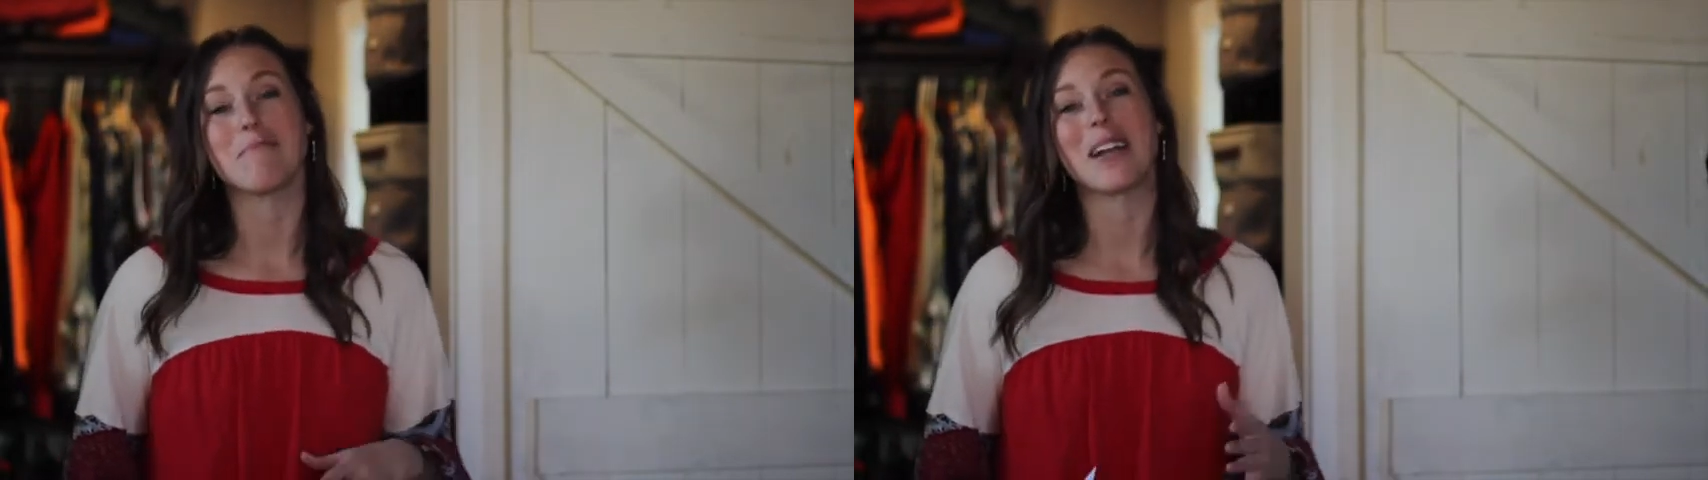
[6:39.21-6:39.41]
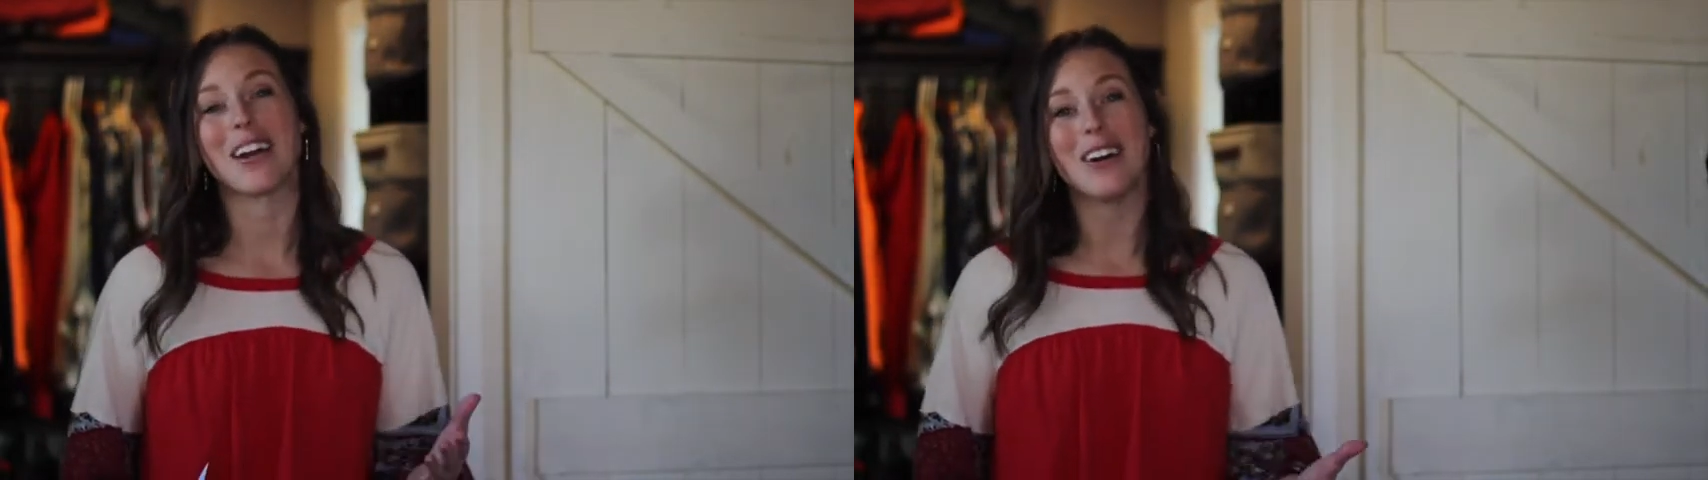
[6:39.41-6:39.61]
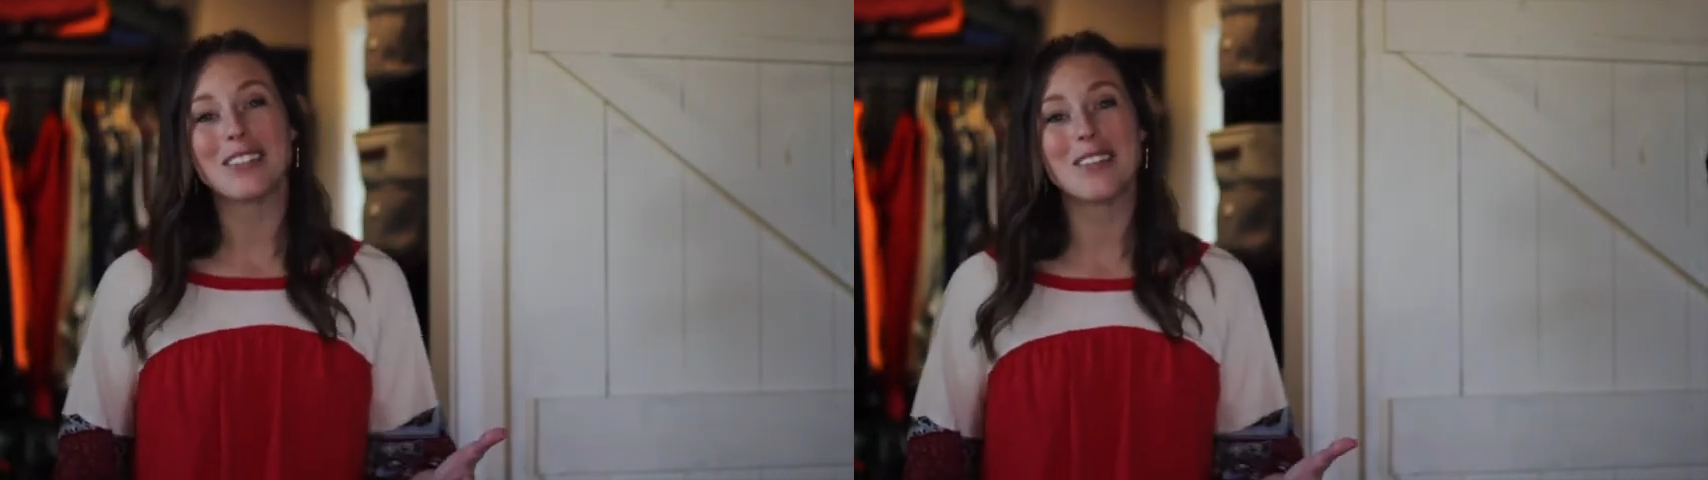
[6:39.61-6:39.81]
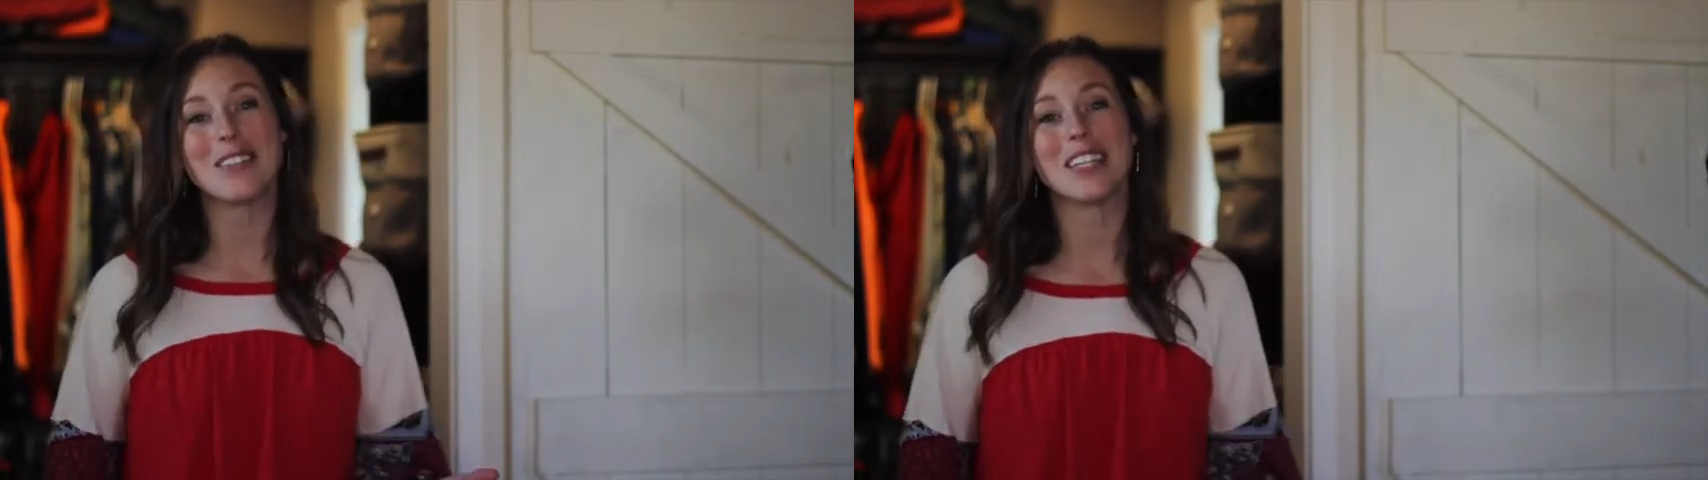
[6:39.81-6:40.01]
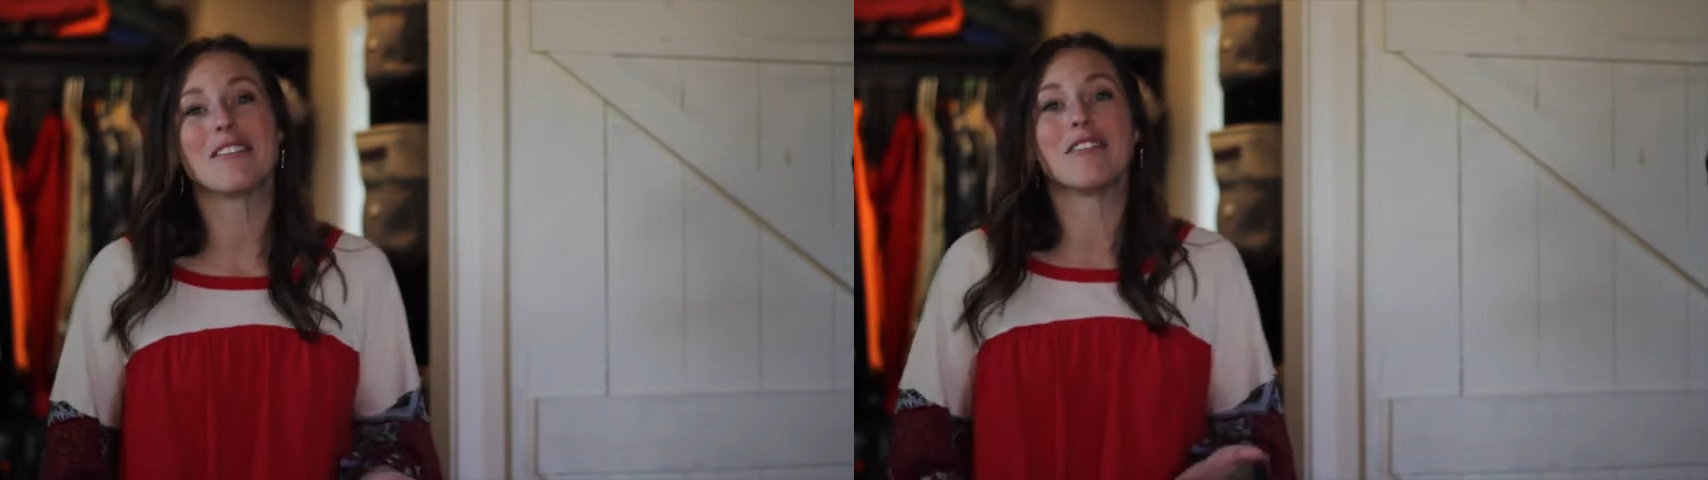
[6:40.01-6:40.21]
but I also
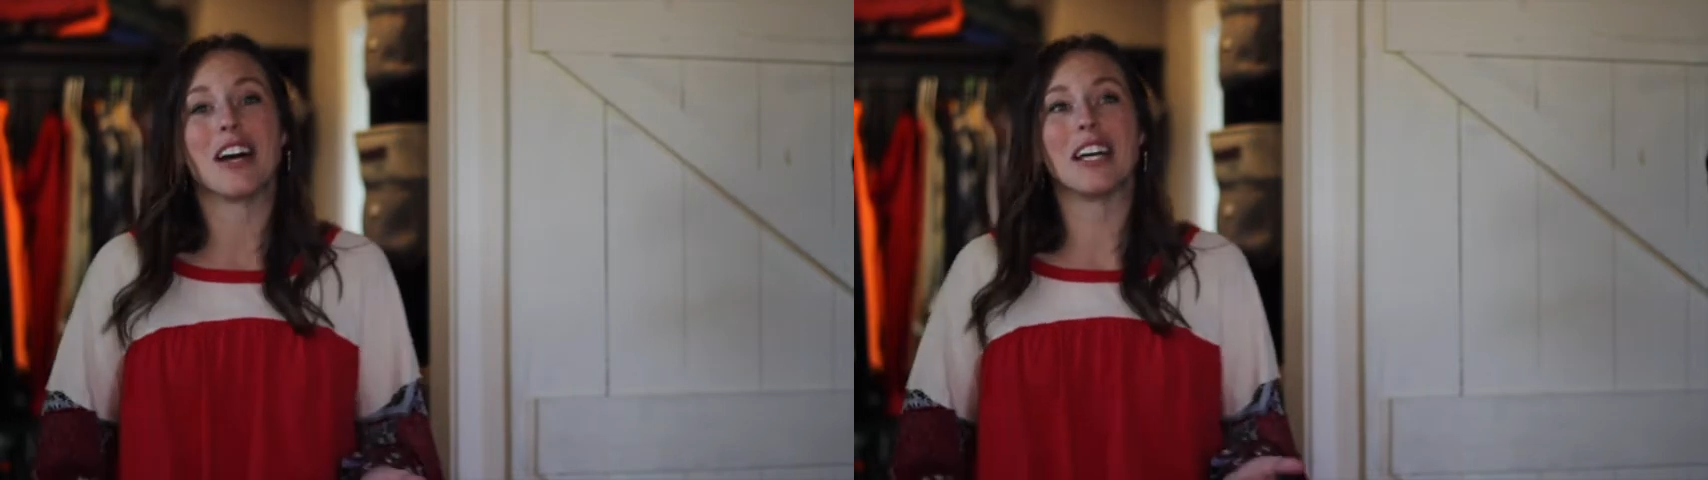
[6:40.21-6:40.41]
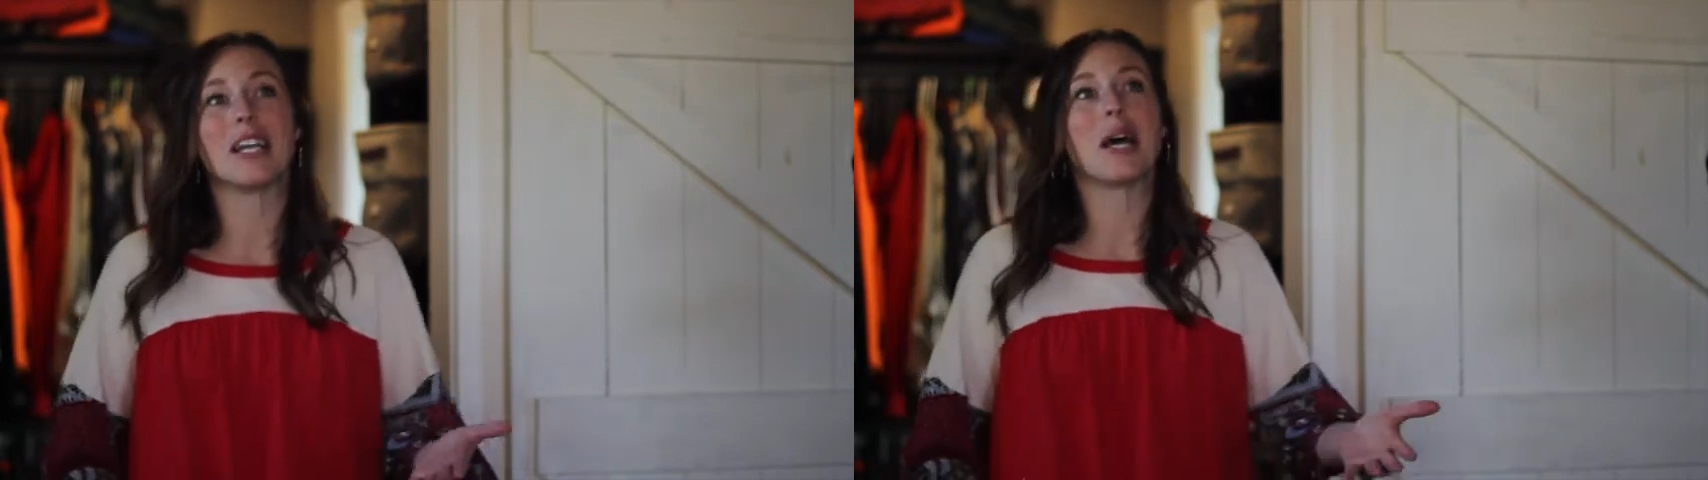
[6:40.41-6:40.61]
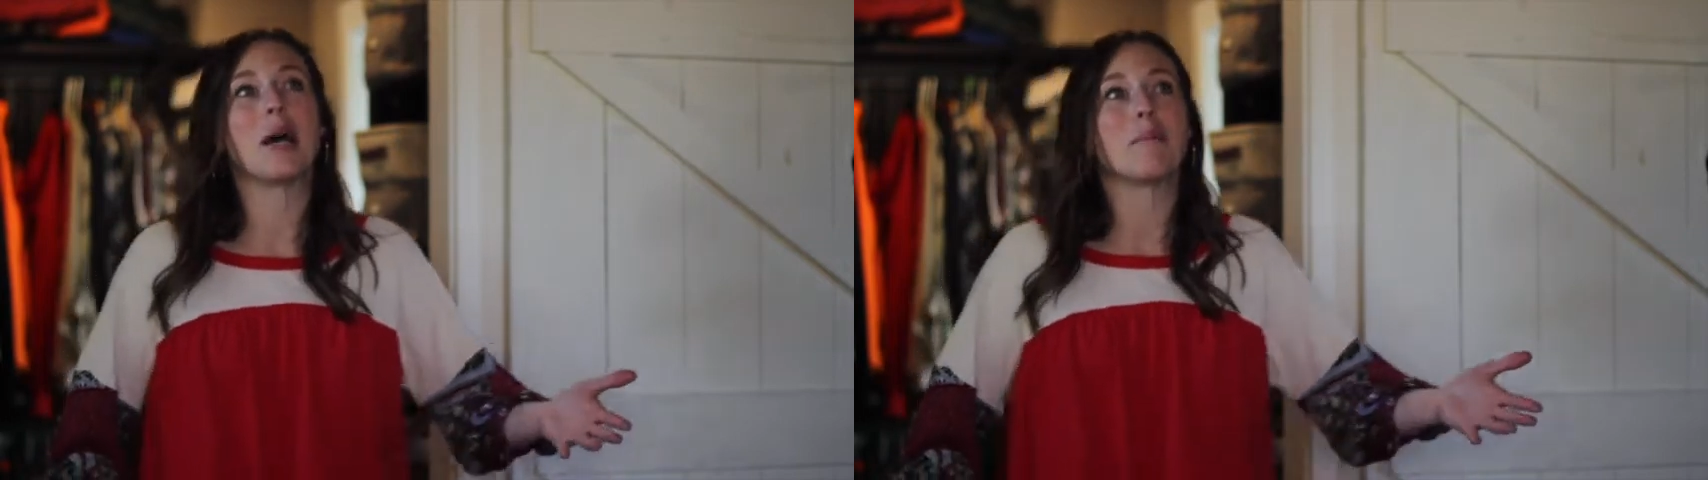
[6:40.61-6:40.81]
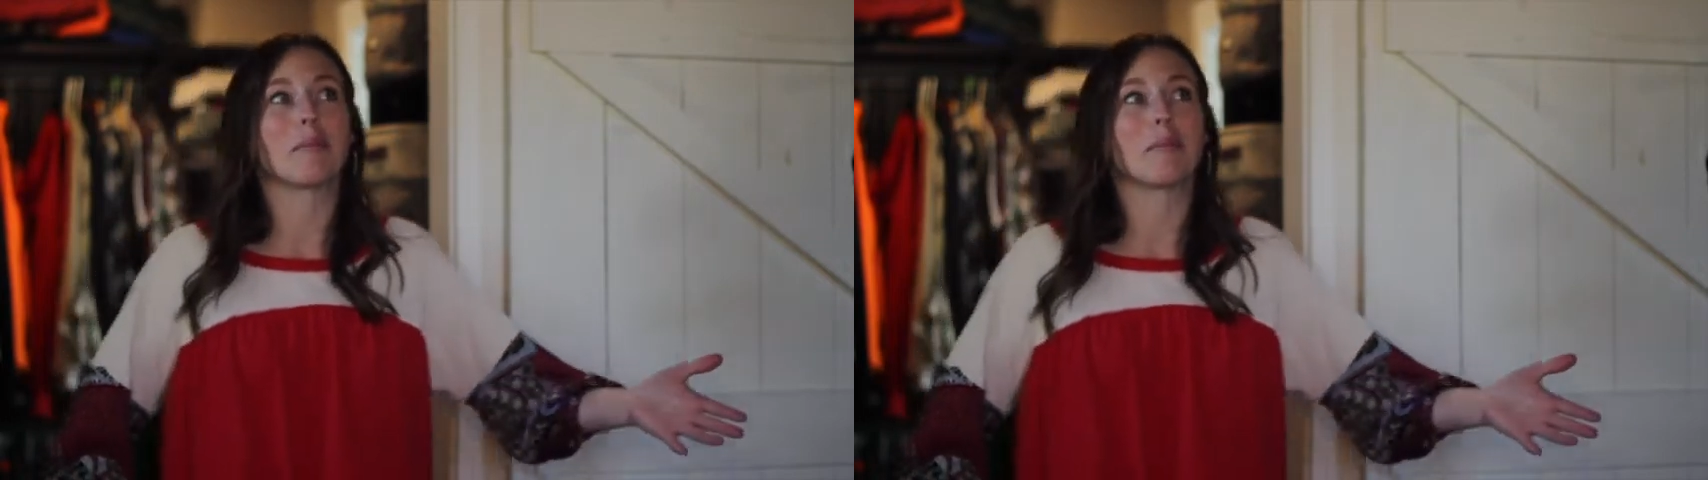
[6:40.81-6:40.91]
need fun,